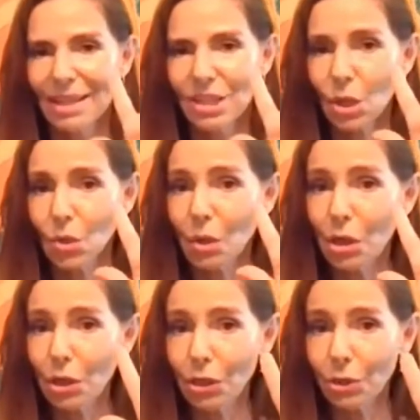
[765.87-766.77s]
So
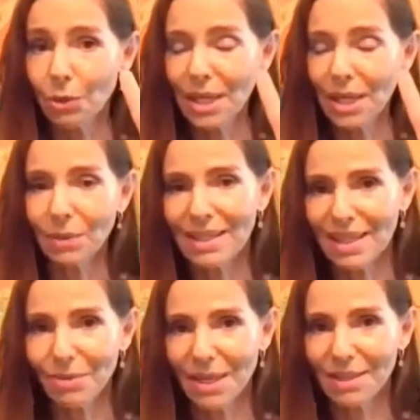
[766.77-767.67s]
3
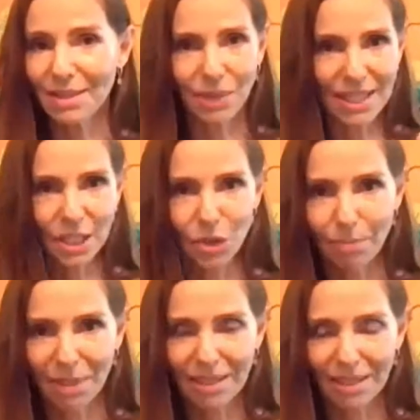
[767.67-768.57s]
criteria we need to
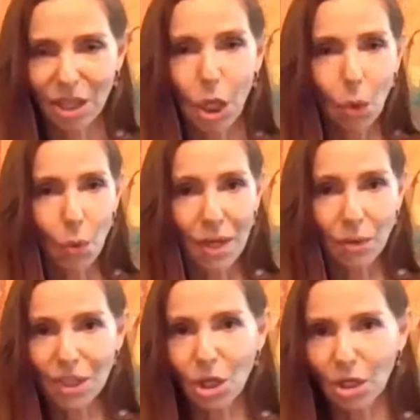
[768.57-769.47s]
meet
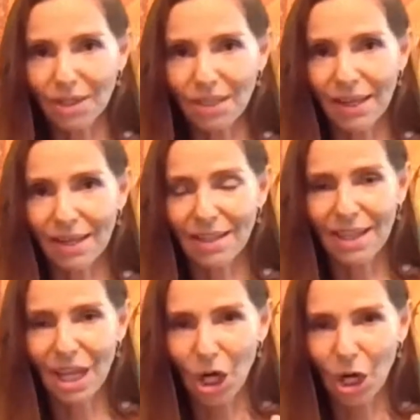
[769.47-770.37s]
when we cultivate
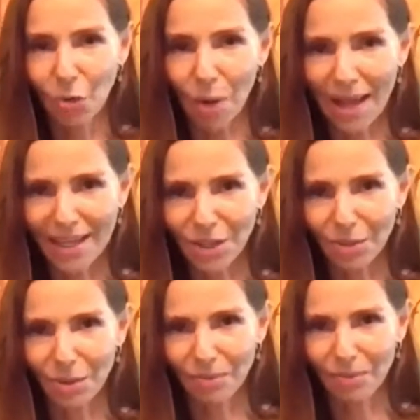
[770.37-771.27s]

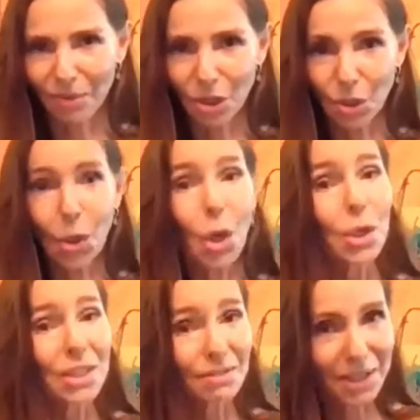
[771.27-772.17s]
gratitude, to
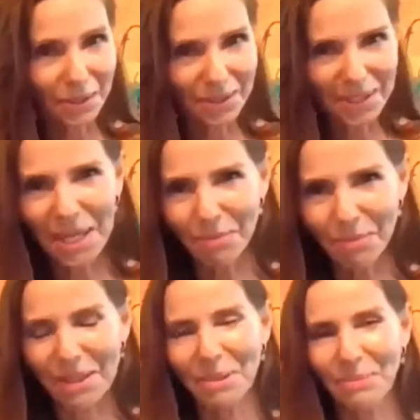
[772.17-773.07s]
cultivate
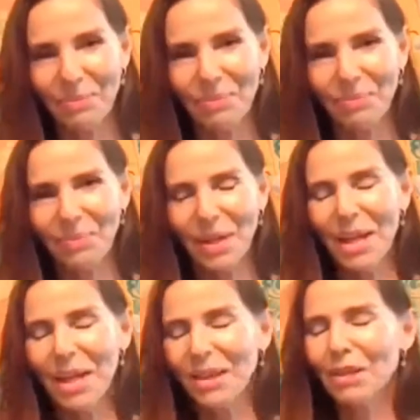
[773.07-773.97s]
contentment.
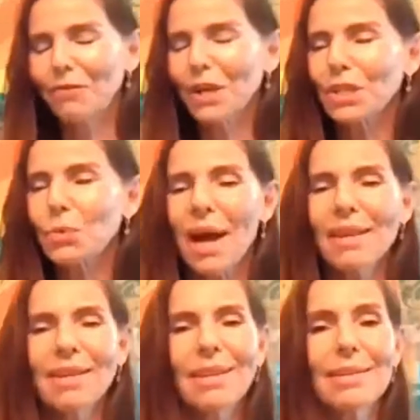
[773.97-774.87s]
The first
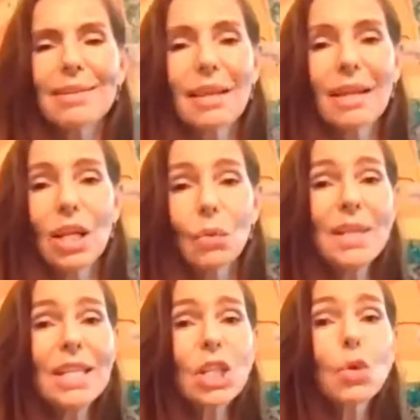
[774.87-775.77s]
one is
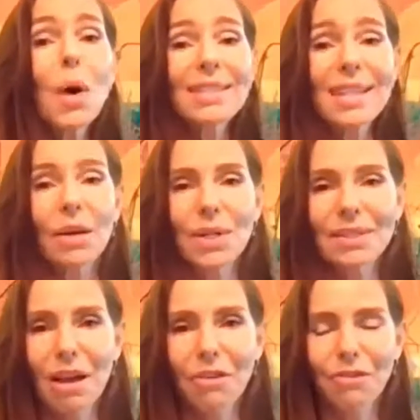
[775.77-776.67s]
we need to ask
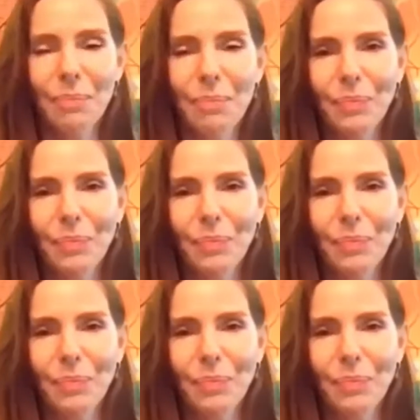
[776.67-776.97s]
ourselves,